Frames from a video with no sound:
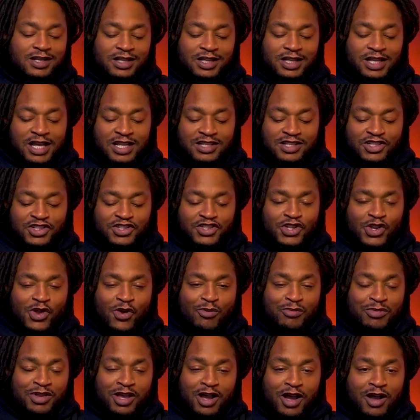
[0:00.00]
He hasn't
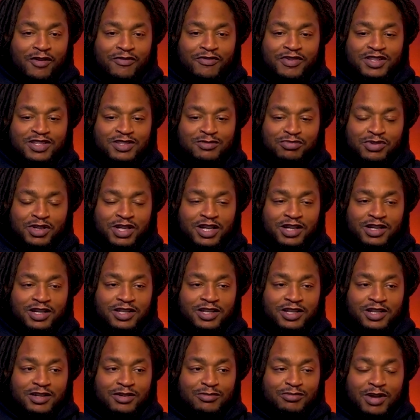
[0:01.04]
shown me offensive player of the
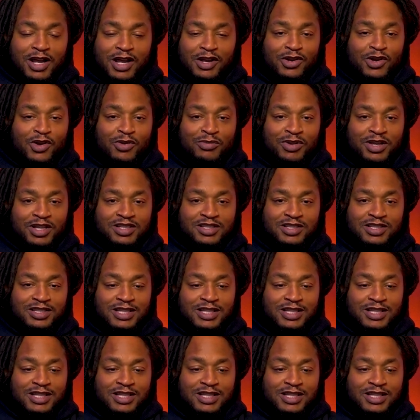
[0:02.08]
year by no means.